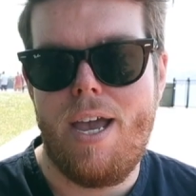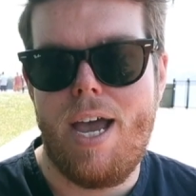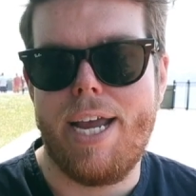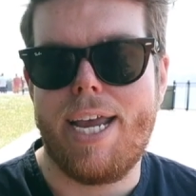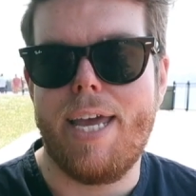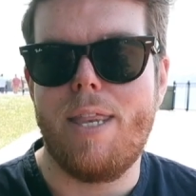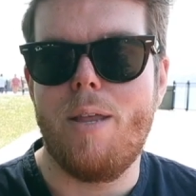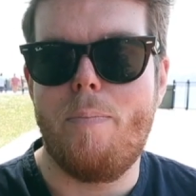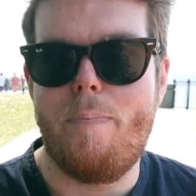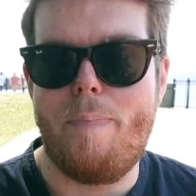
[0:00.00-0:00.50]
and
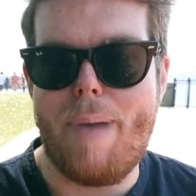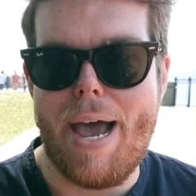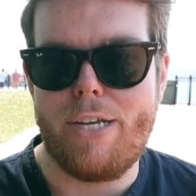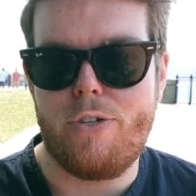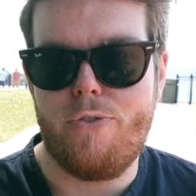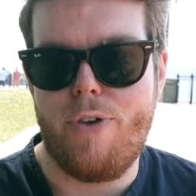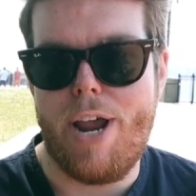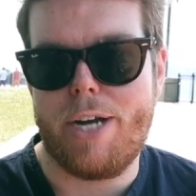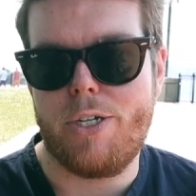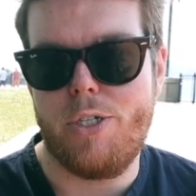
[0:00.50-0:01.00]
get the
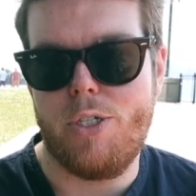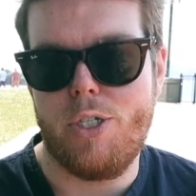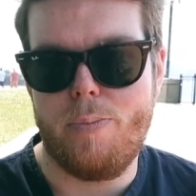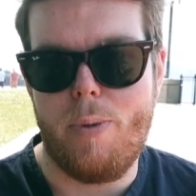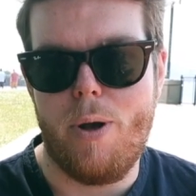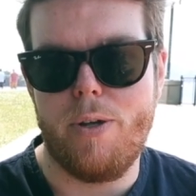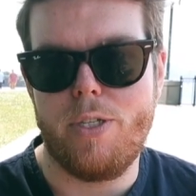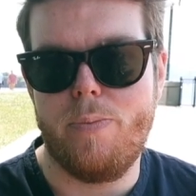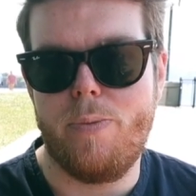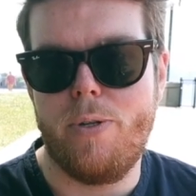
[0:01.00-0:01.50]
best reactions
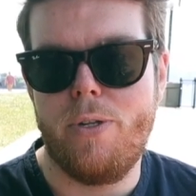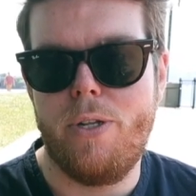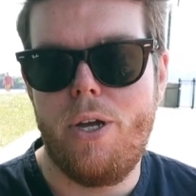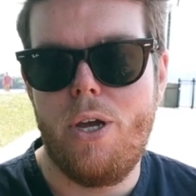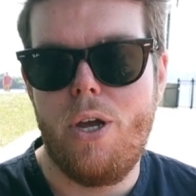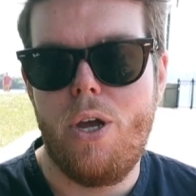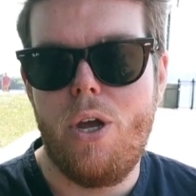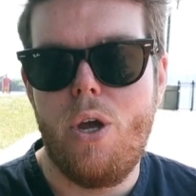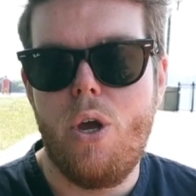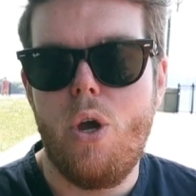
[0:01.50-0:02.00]
possible.
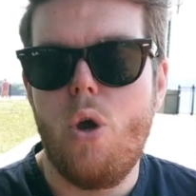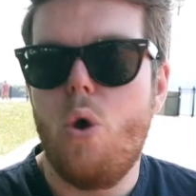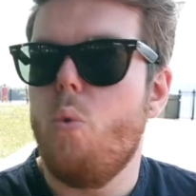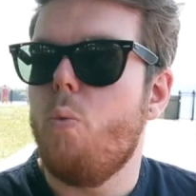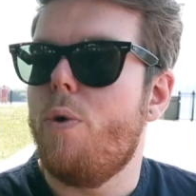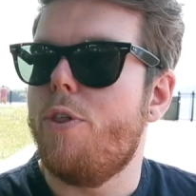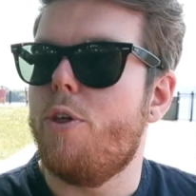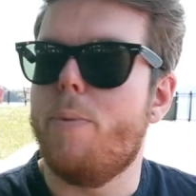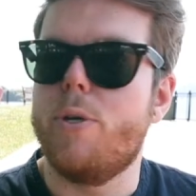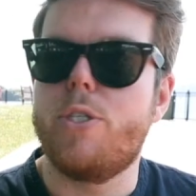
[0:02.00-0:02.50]

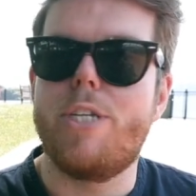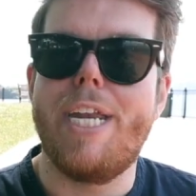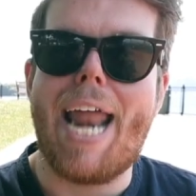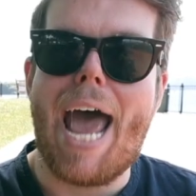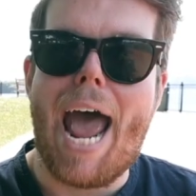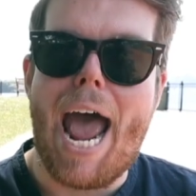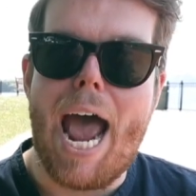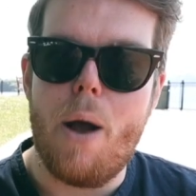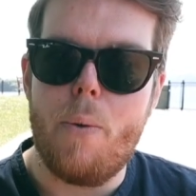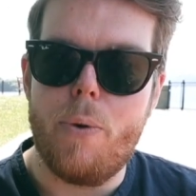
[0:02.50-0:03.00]
With almost an
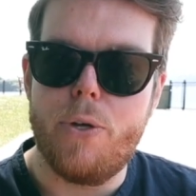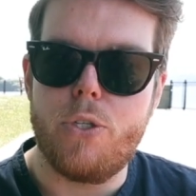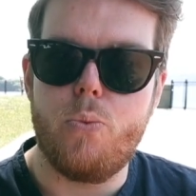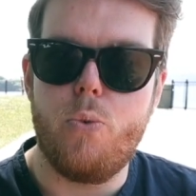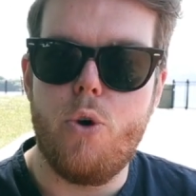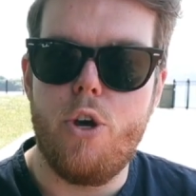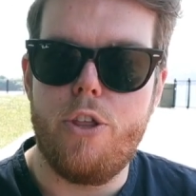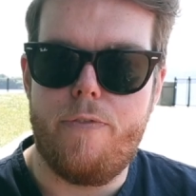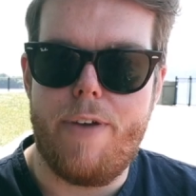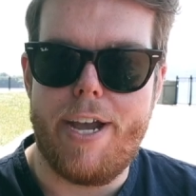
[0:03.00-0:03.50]
hour's
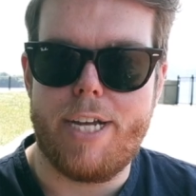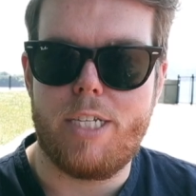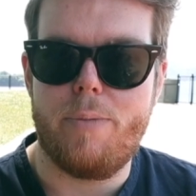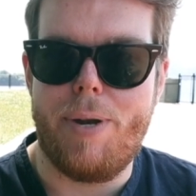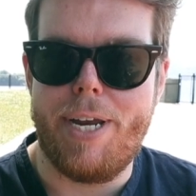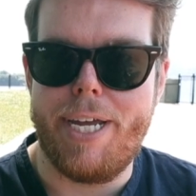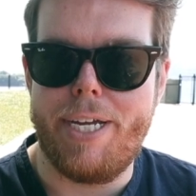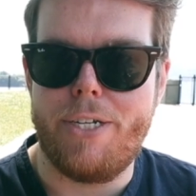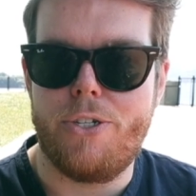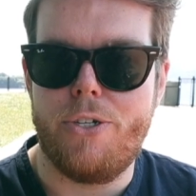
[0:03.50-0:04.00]
worth of
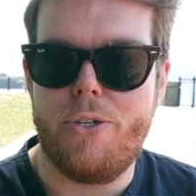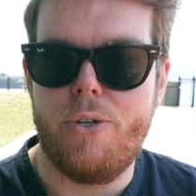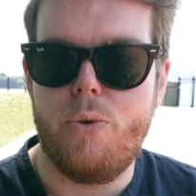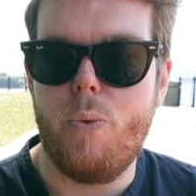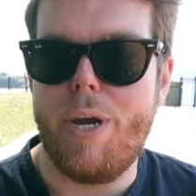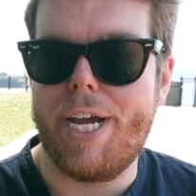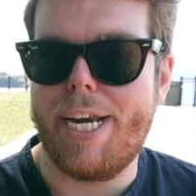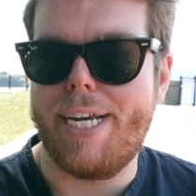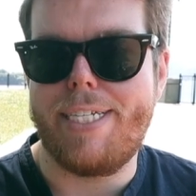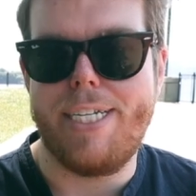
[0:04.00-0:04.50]
explanation,
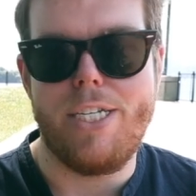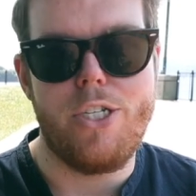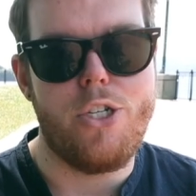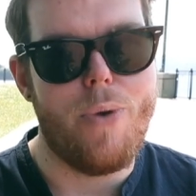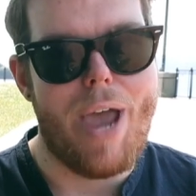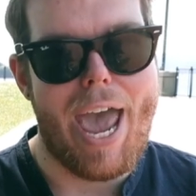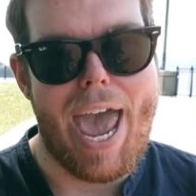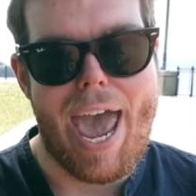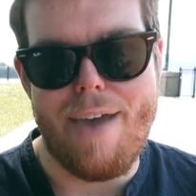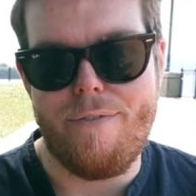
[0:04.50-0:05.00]
we're going to teach
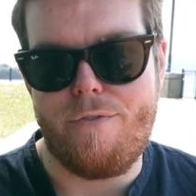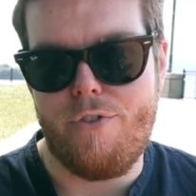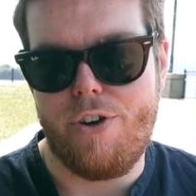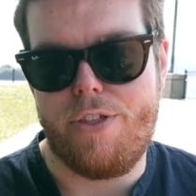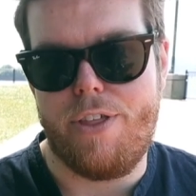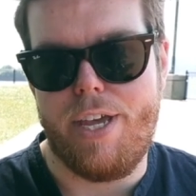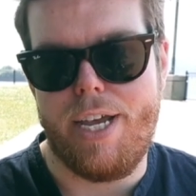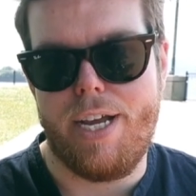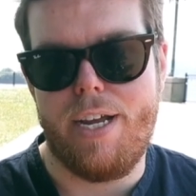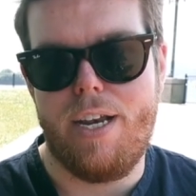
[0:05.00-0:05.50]
you
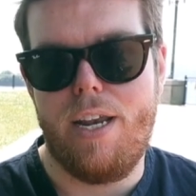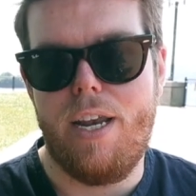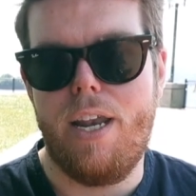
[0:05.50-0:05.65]
everything,